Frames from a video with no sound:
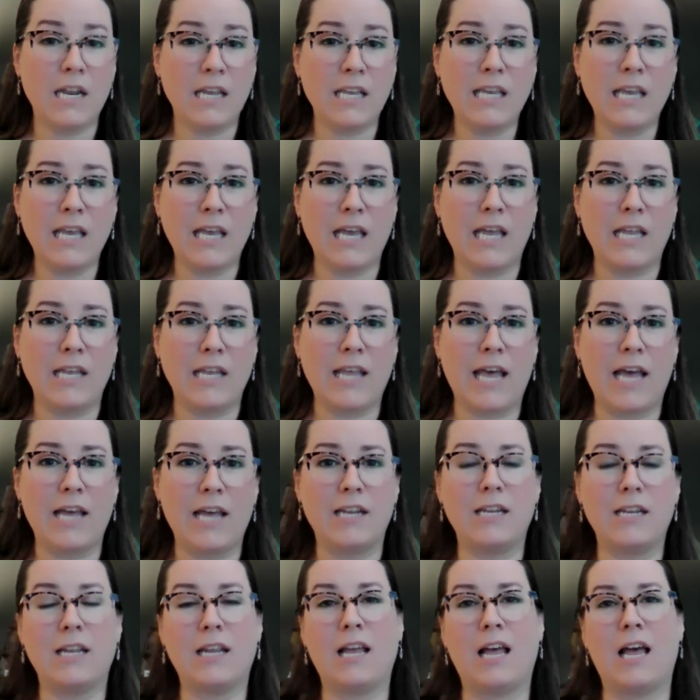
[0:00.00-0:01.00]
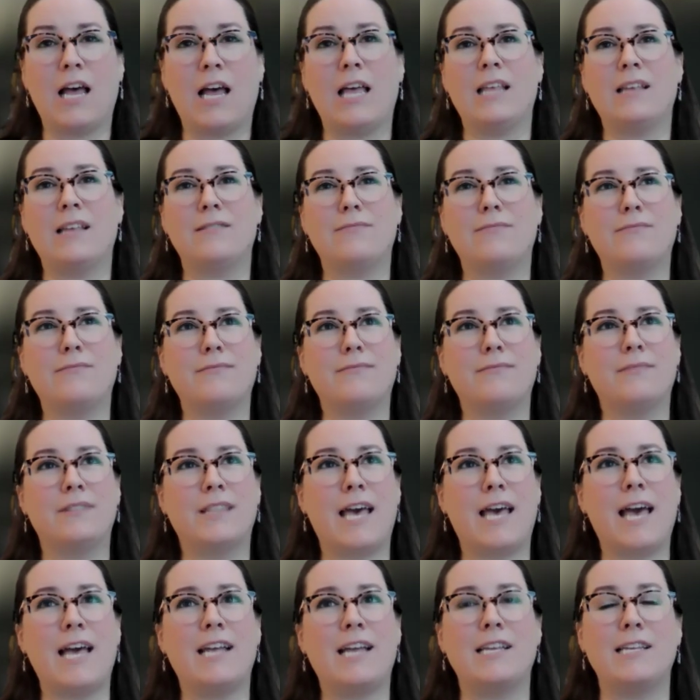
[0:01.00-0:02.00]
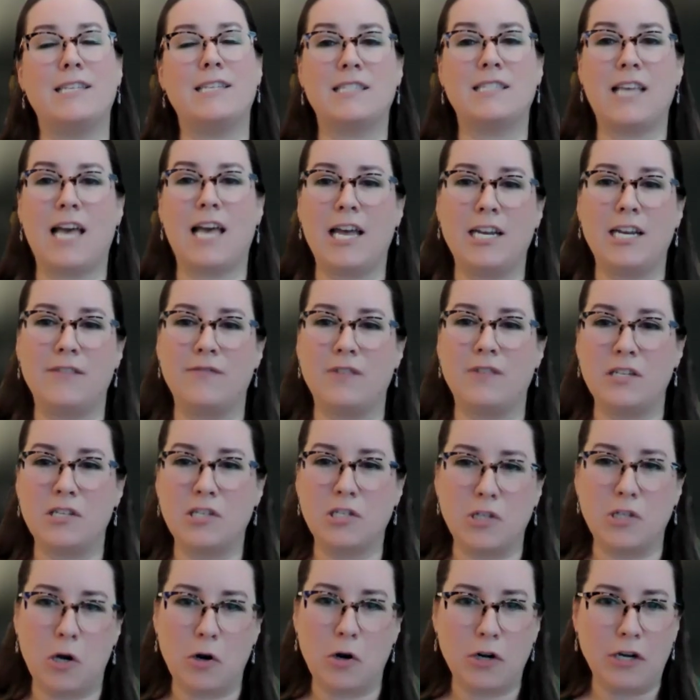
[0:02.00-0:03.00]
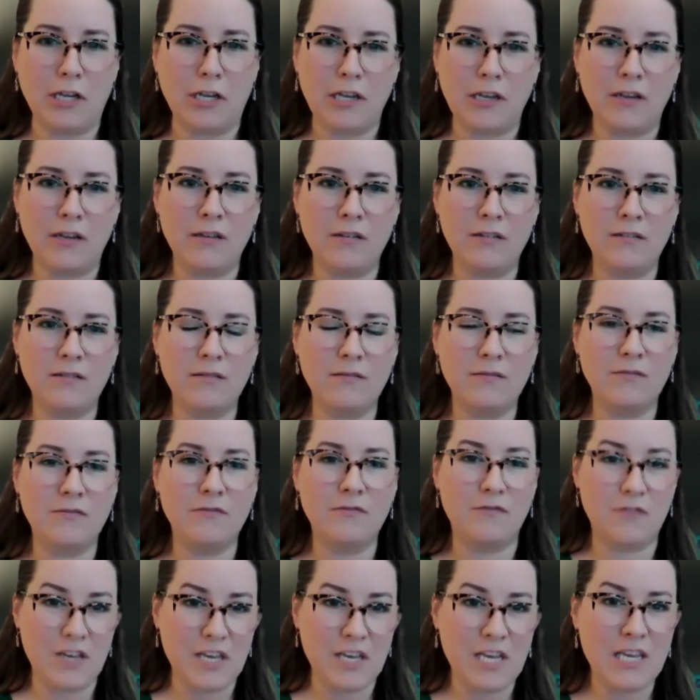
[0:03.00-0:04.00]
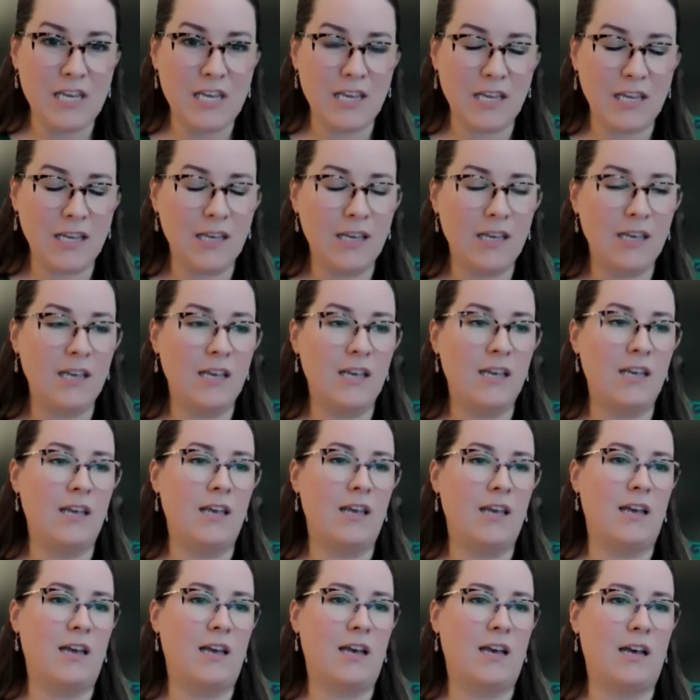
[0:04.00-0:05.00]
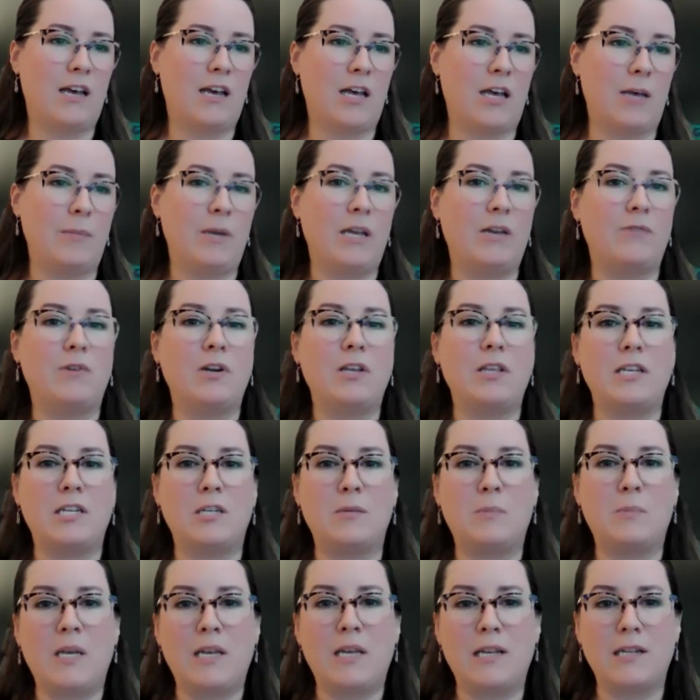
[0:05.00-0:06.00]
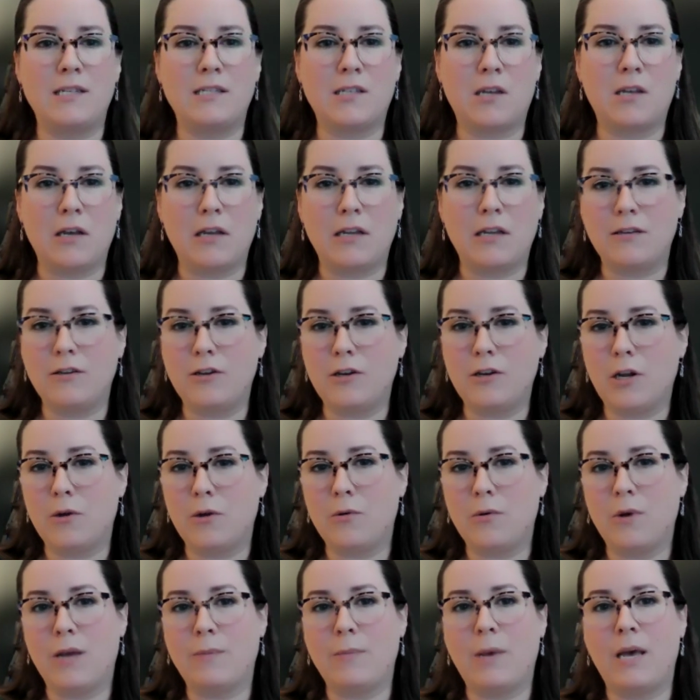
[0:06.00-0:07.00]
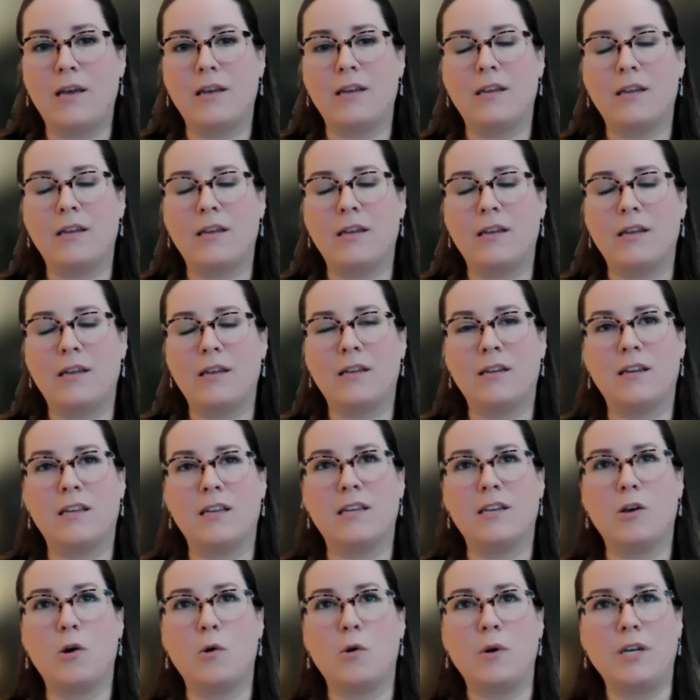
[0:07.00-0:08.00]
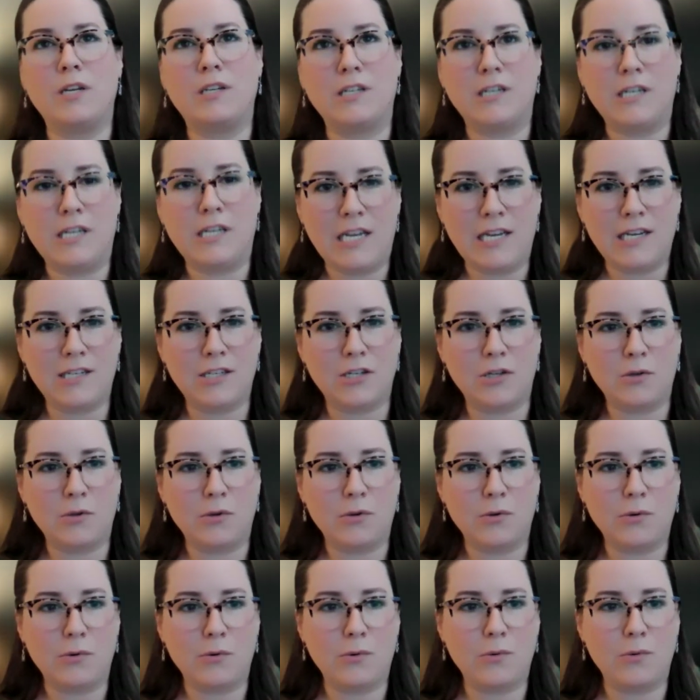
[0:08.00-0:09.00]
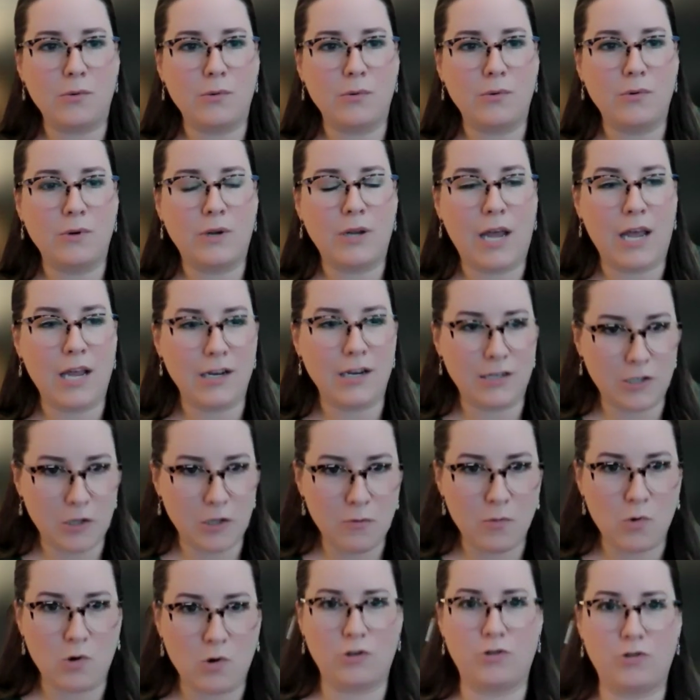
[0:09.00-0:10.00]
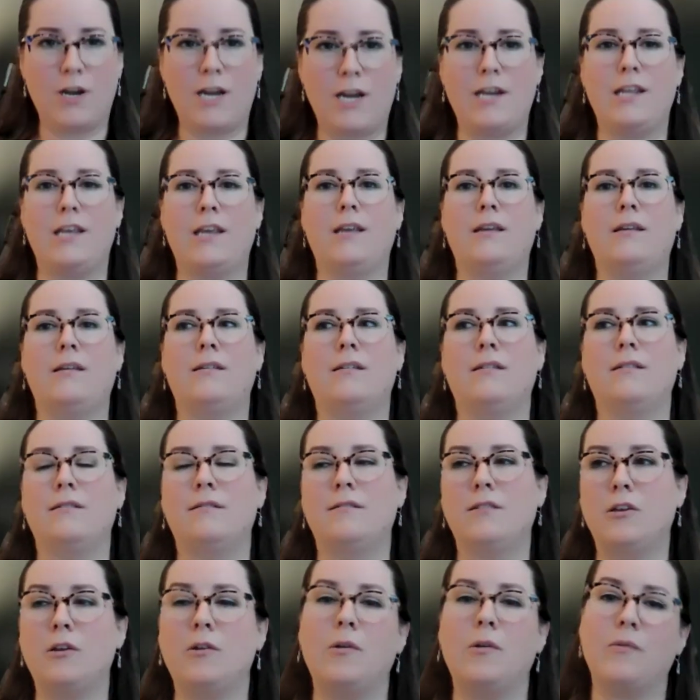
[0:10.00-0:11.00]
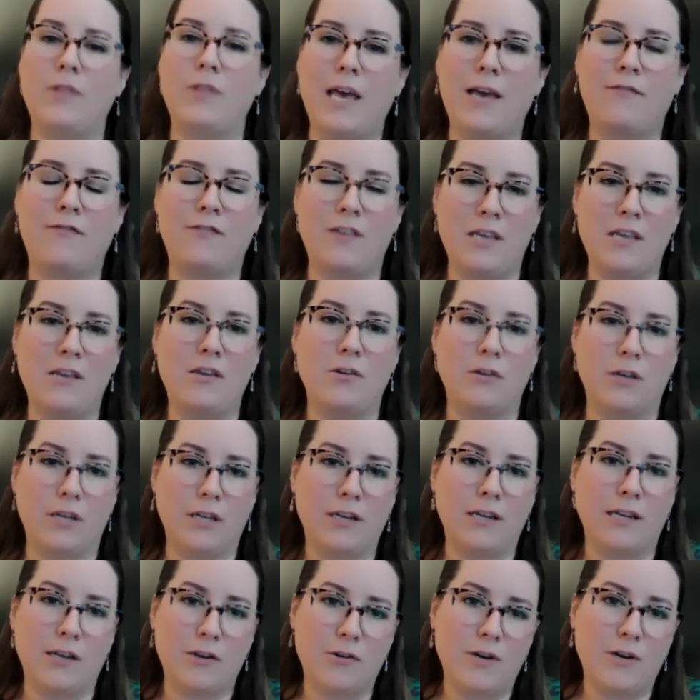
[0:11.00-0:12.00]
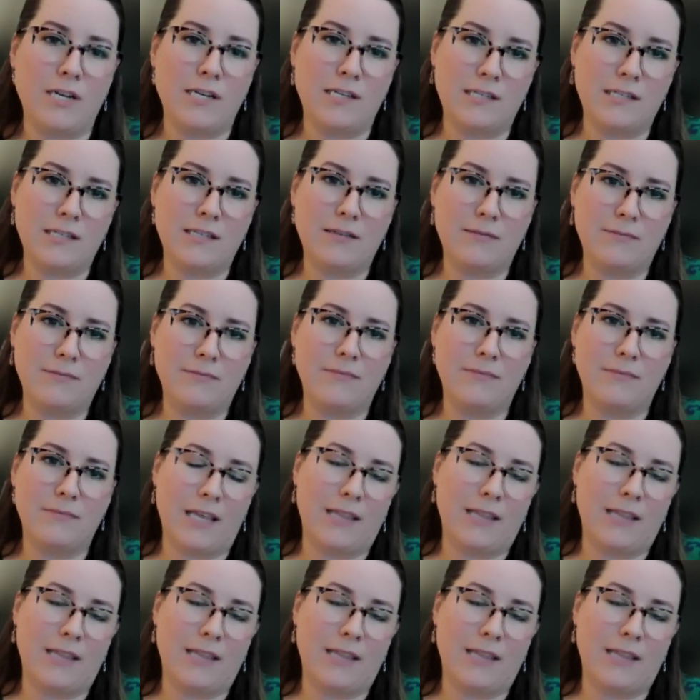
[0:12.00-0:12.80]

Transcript: and again, that is kind of a starting fee. It really depends on, am I going to need to do more training? That fee could increase at